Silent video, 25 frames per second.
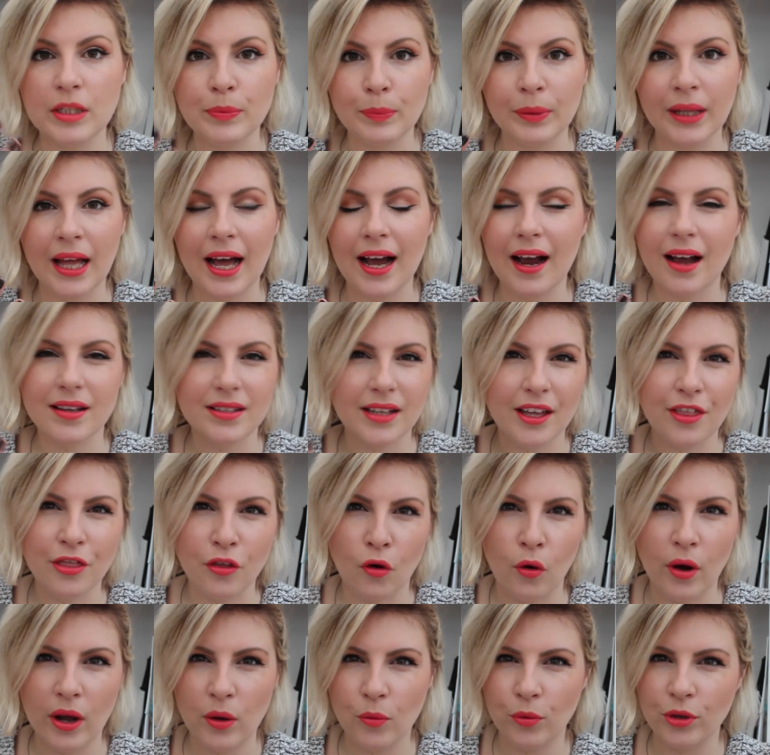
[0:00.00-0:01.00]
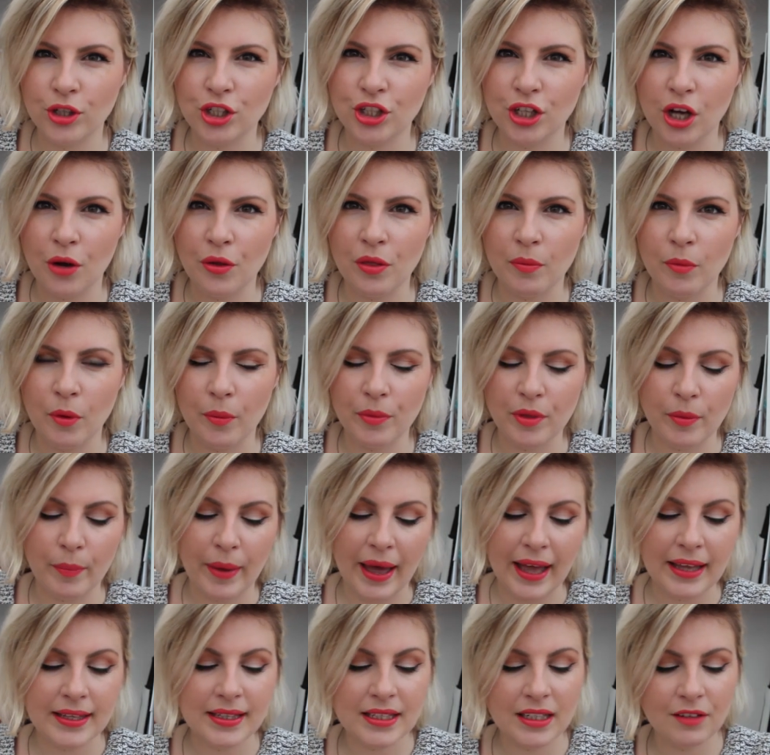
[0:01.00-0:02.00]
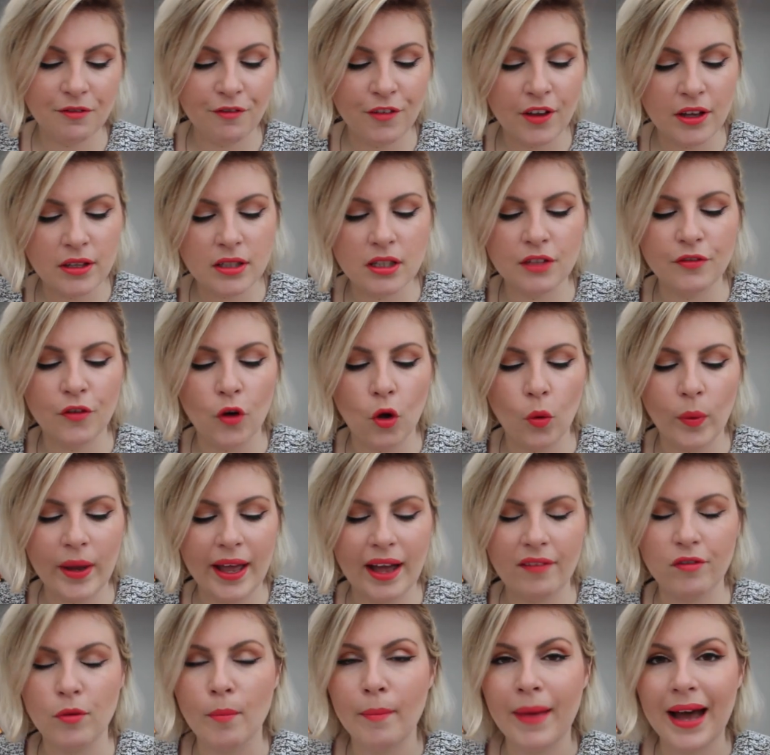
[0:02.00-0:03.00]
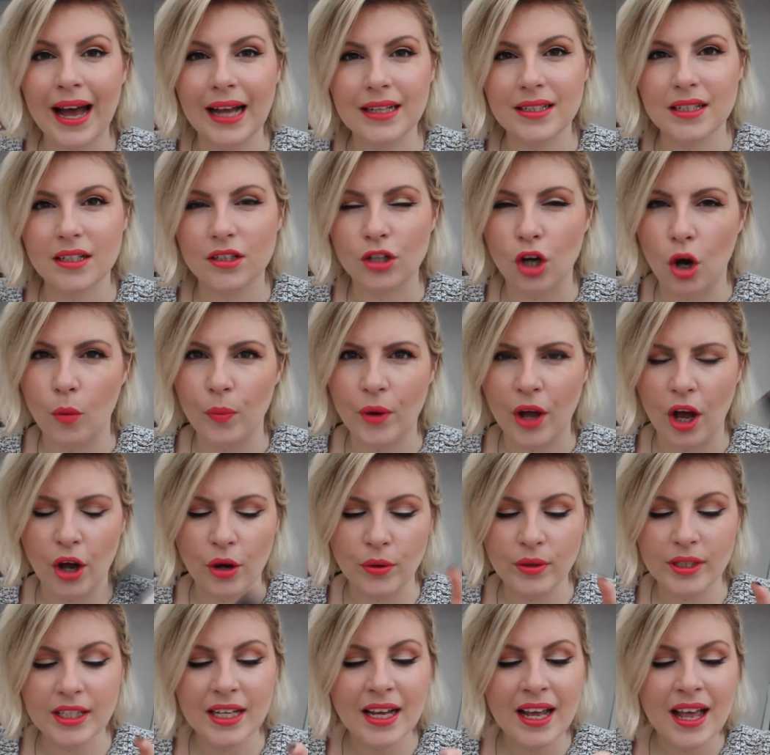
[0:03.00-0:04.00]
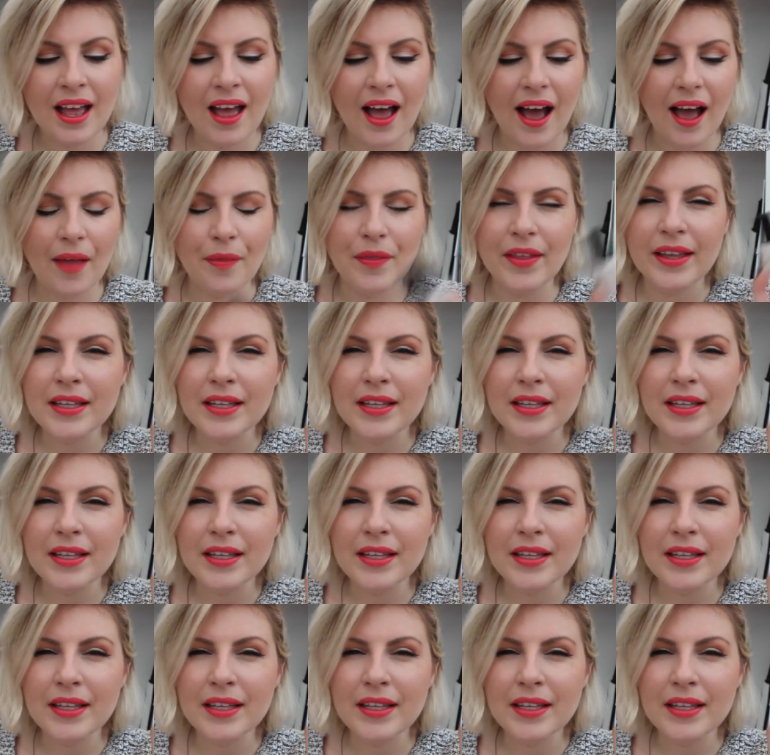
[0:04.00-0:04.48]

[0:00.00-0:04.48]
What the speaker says: this black because I thought it would show them up the best. First of all, we have a matte top coat, and